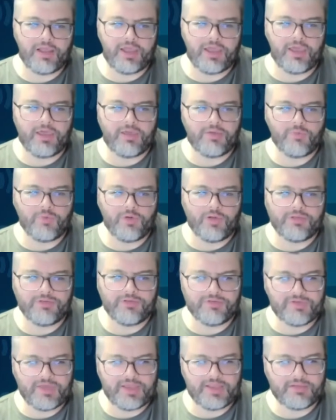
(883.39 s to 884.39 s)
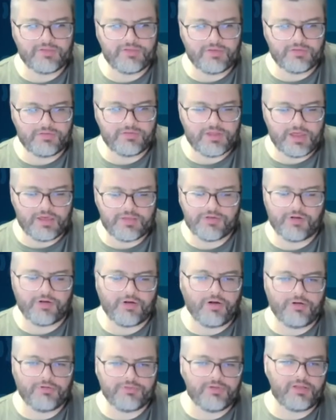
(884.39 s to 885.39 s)
and we all decided to change our
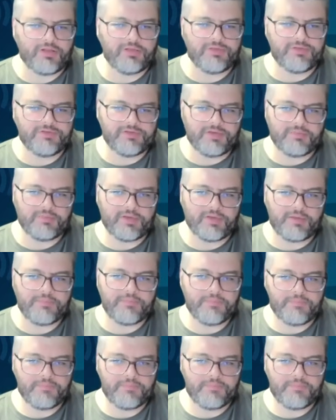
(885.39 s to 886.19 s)
cards all at the same time.